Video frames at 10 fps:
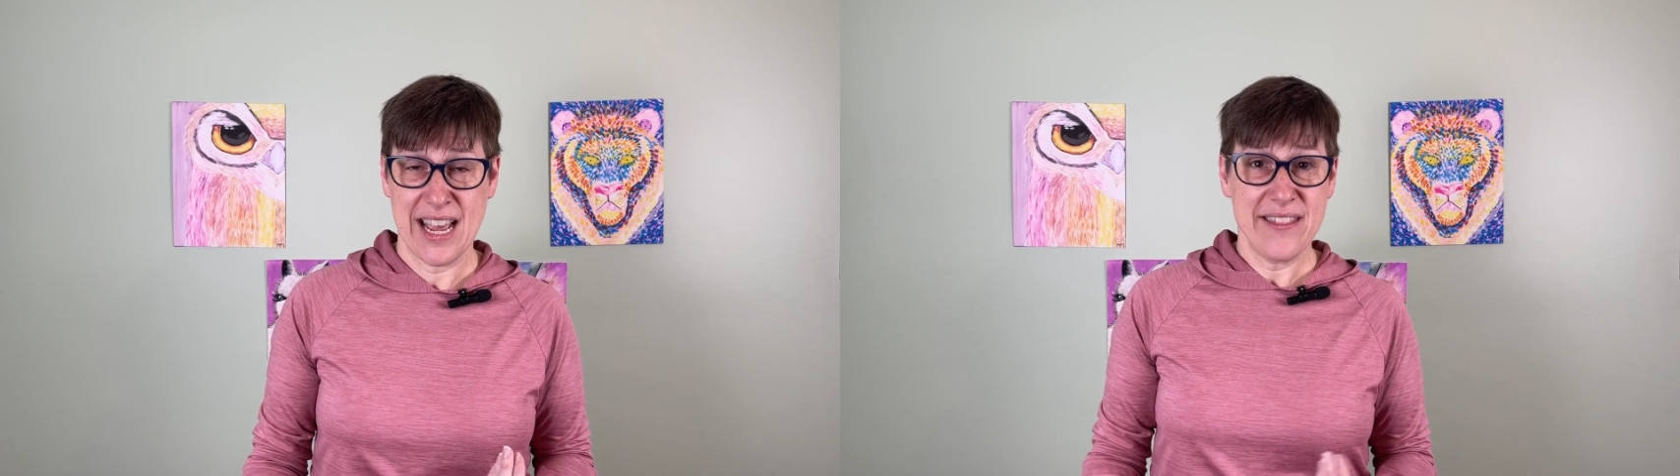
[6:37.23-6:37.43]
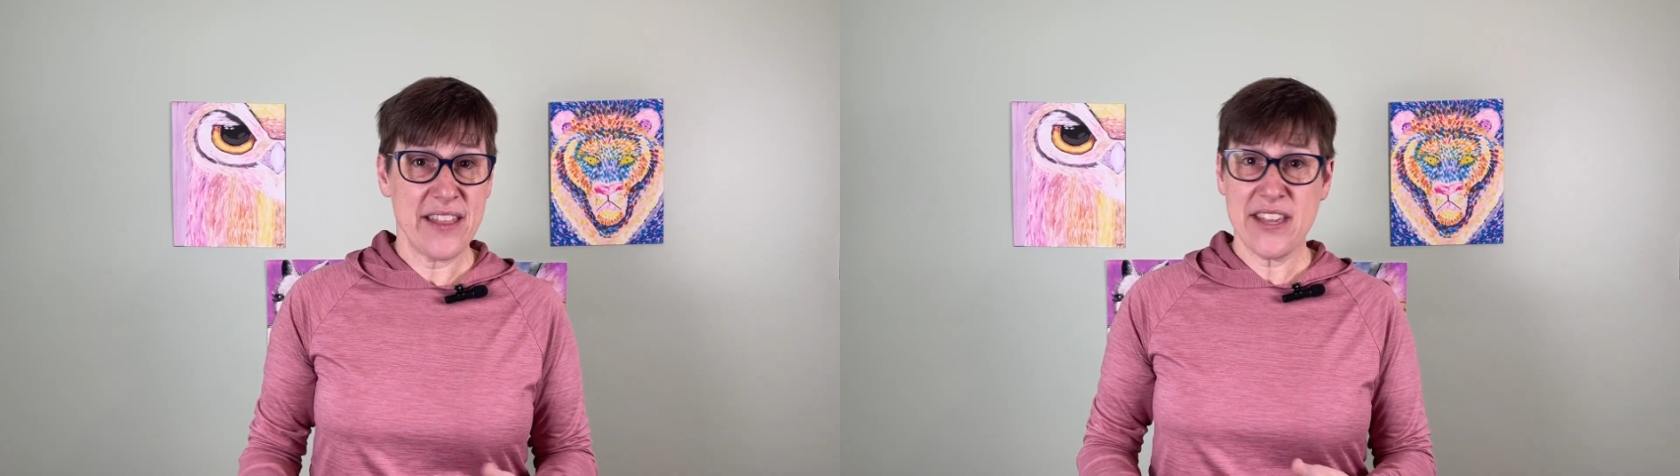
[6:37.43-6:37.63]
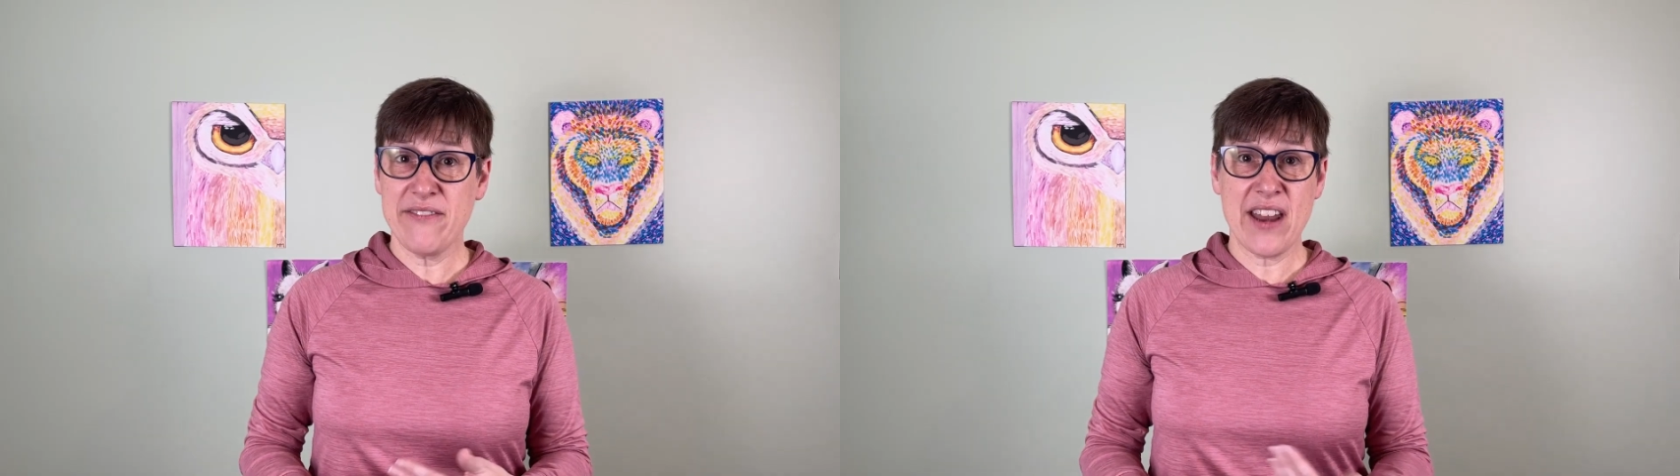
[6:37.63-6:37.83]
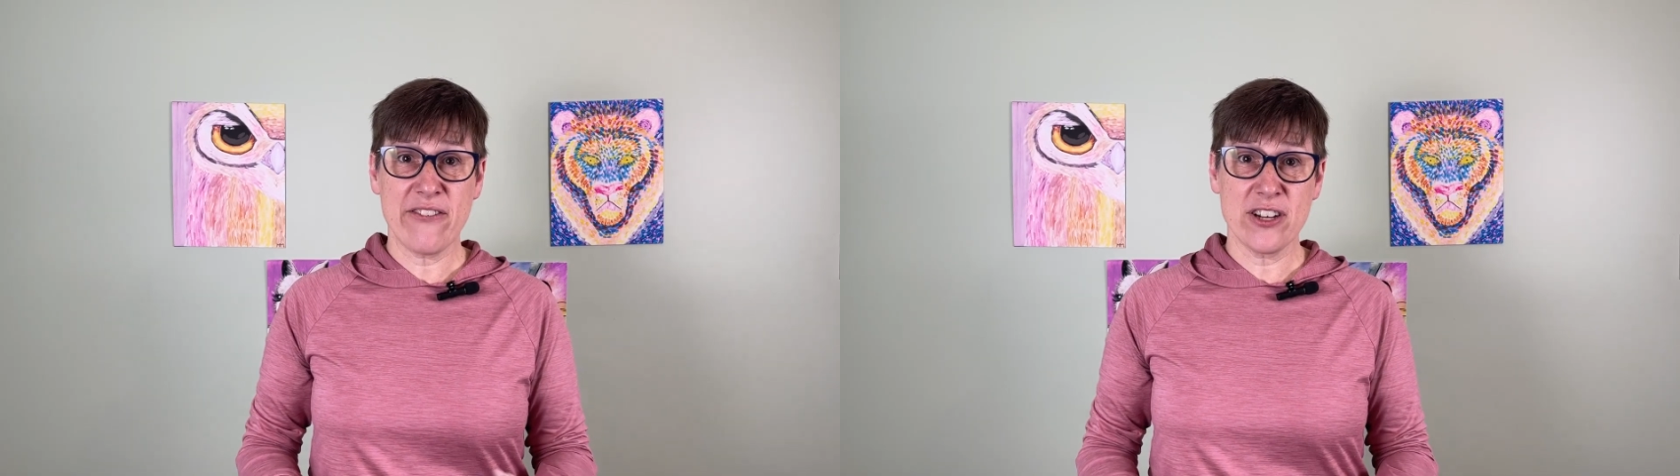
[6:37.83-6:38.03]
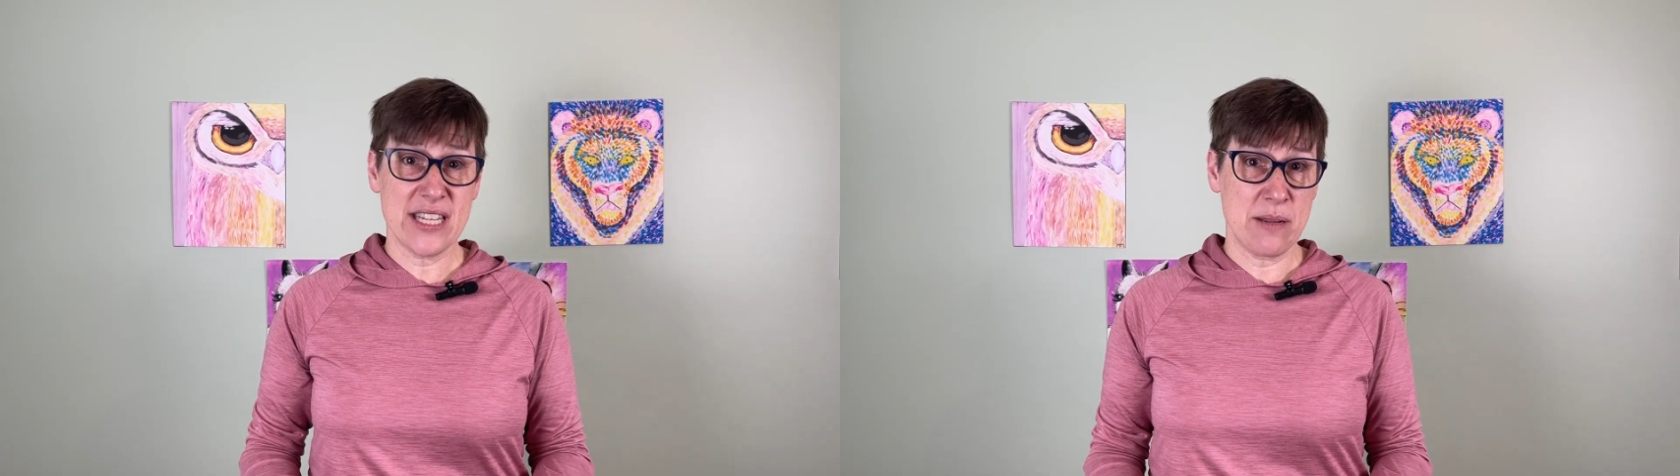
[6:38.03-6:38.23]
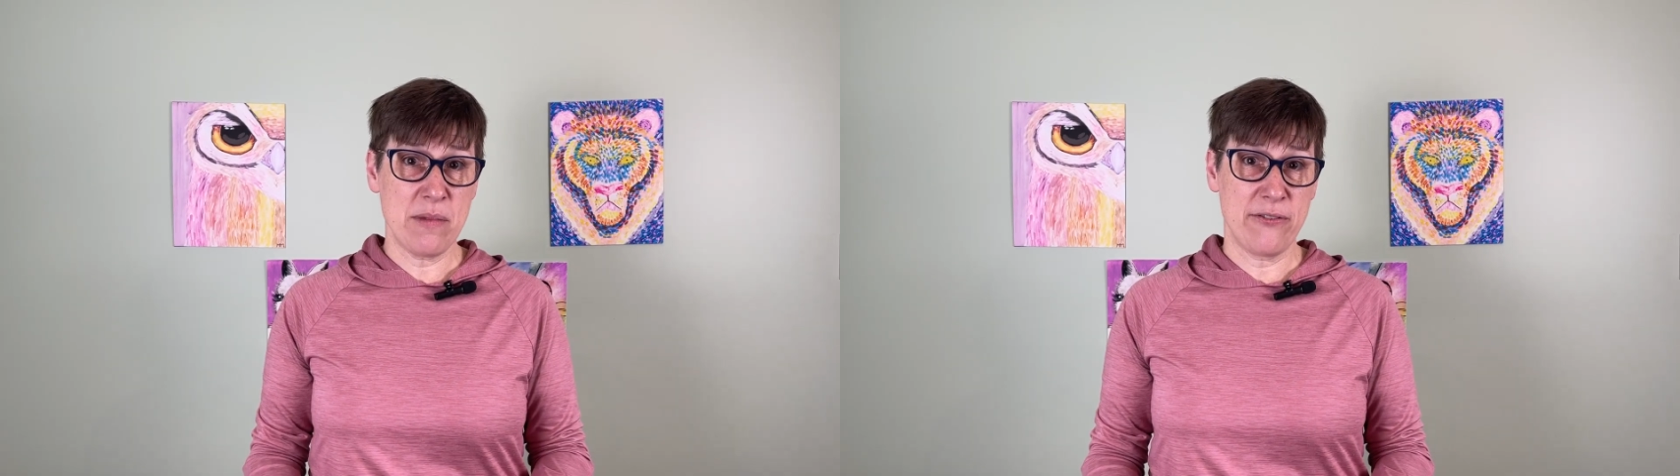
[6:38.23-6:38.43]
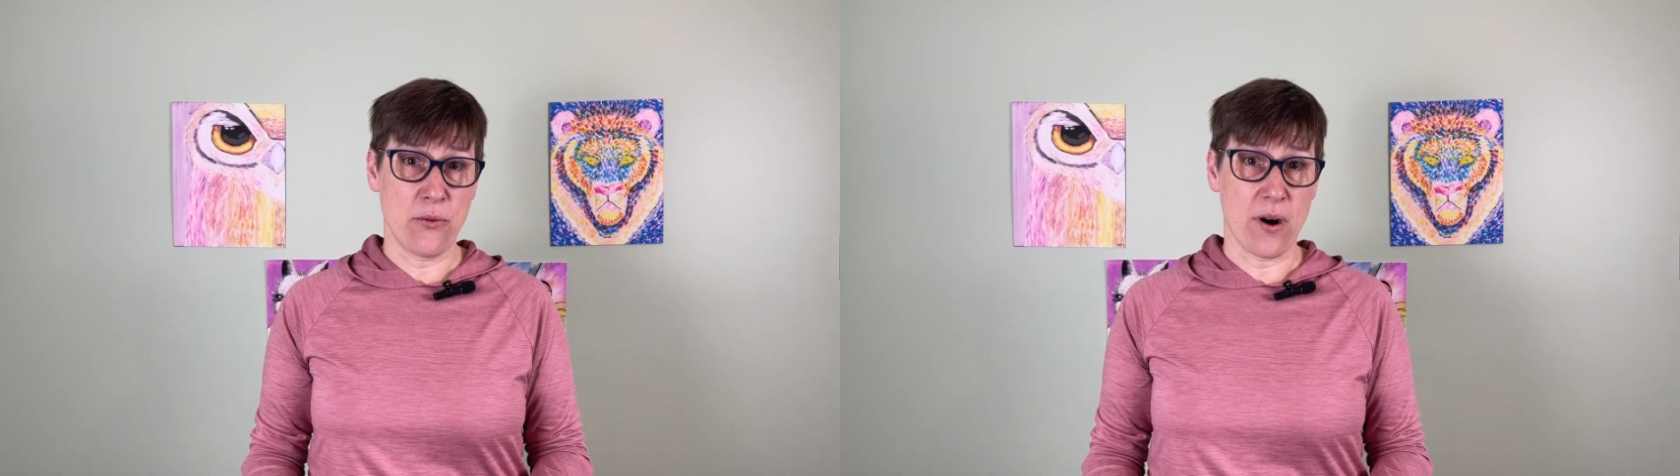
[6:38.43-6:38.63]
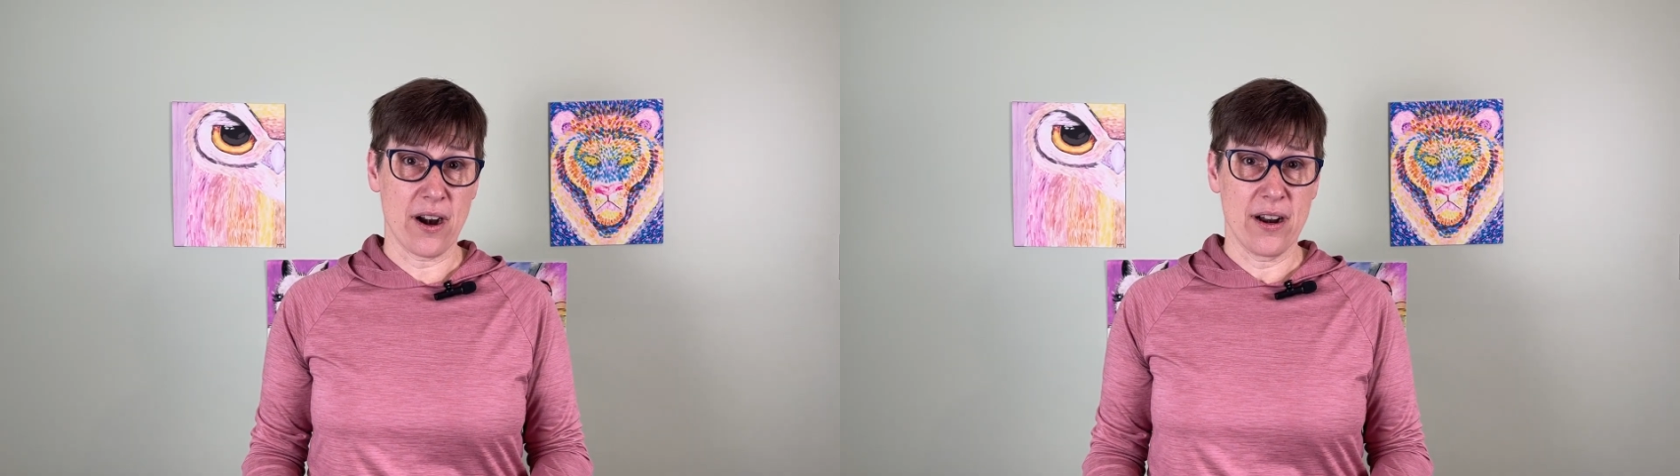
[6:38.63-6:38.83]
that they've never seen
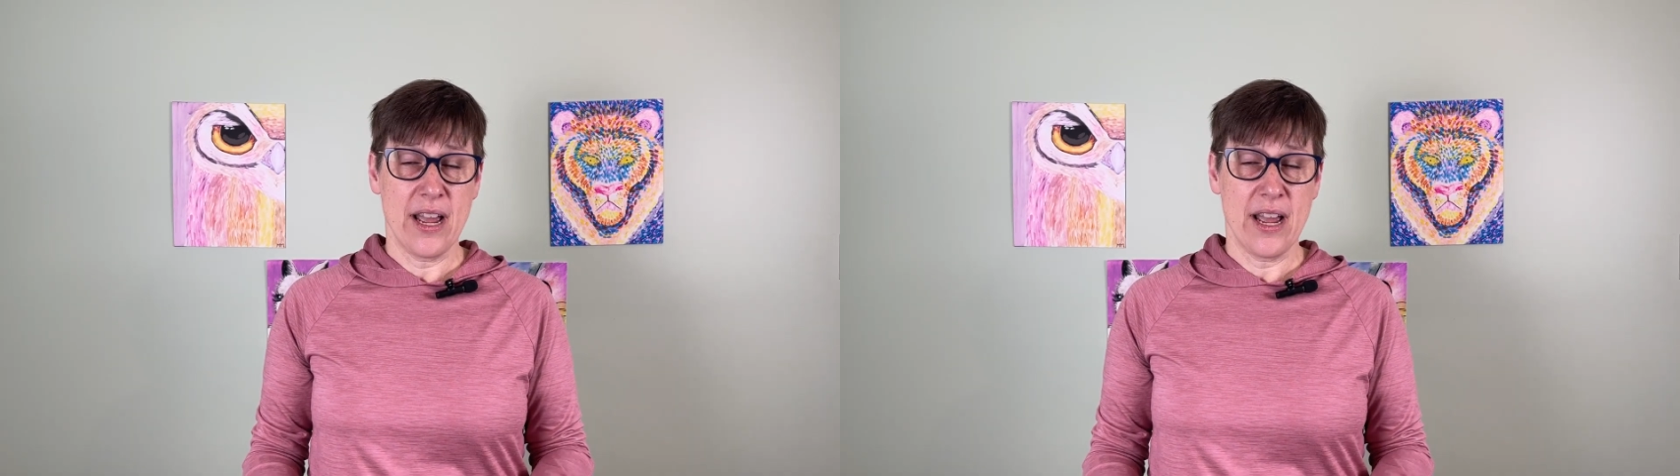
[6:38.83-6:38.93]
before.